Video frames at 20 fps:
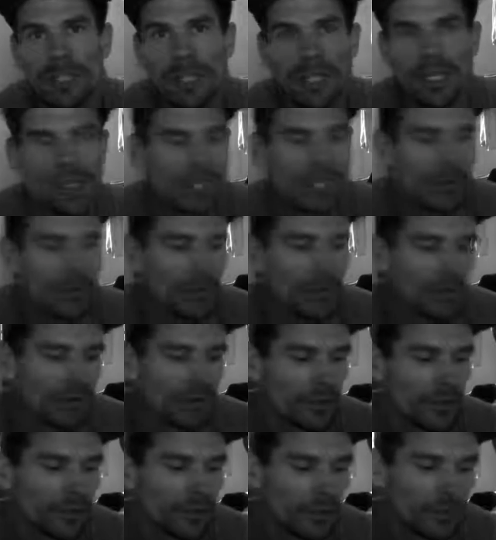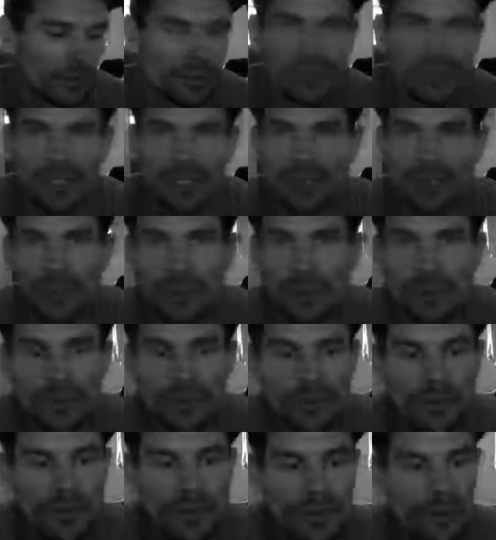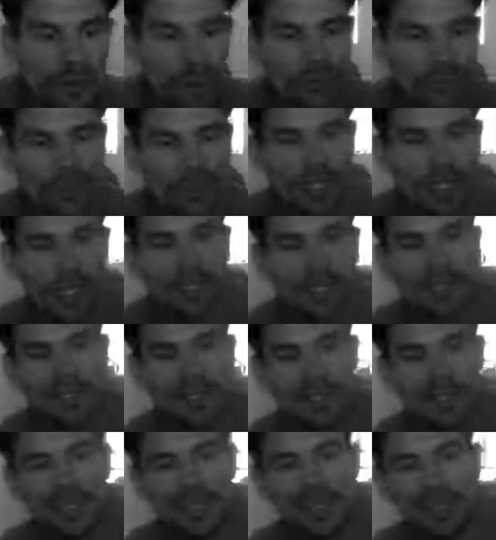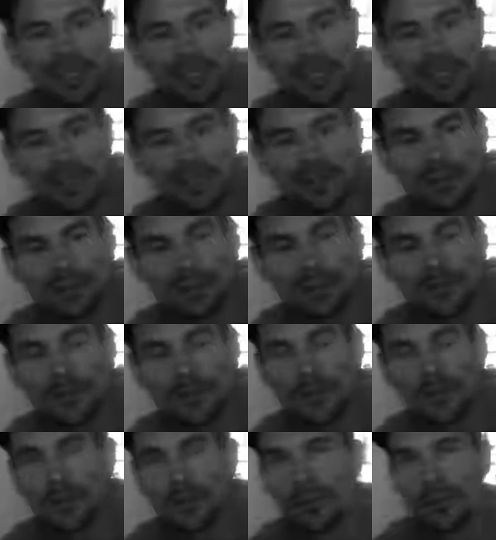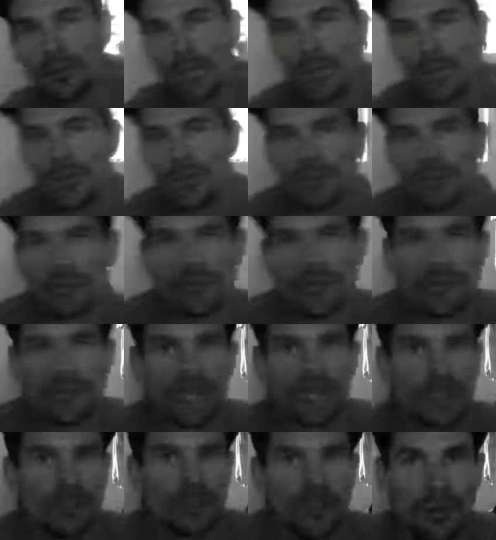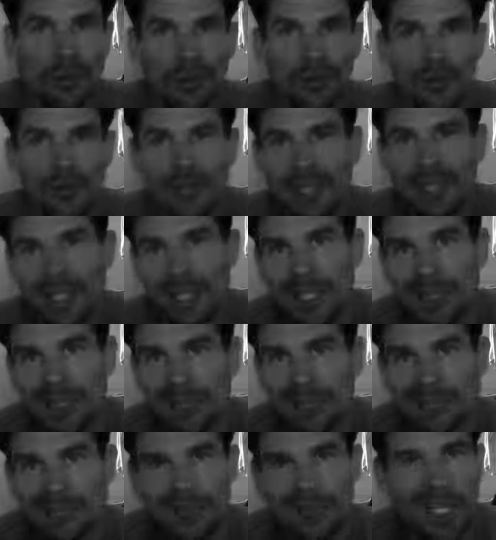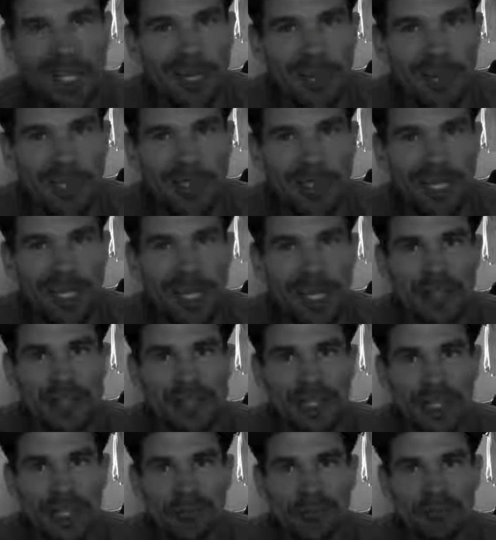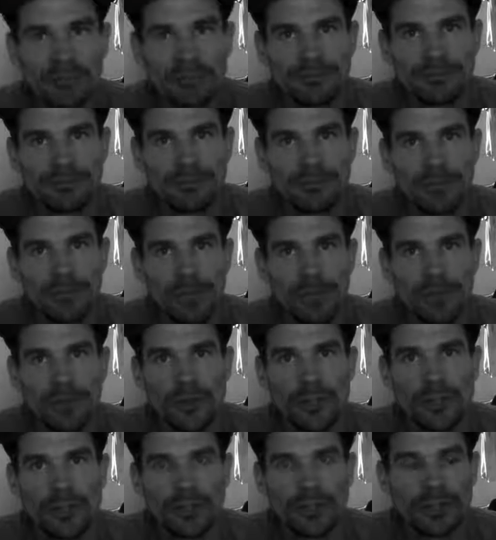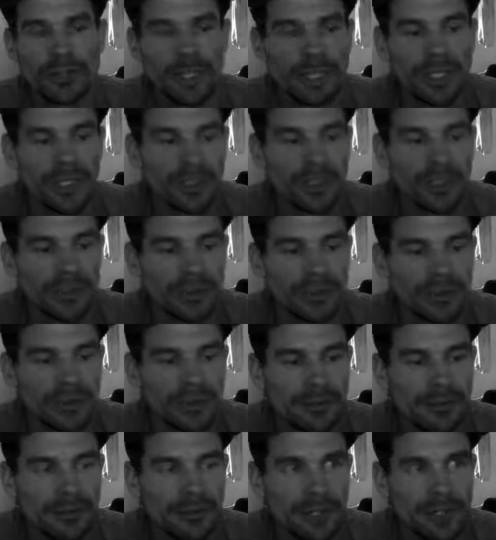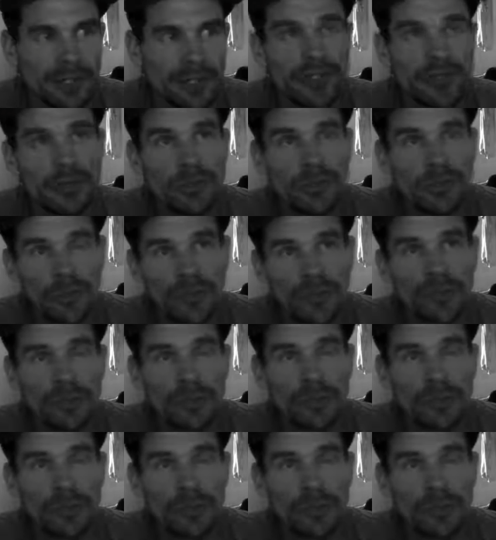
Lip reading: at a Chiang Mai festival. She definitely was, as was I. When I first met Freelee, she was $30,000 in debt, tubby, out of shape, not who she is today. Actually, she was nice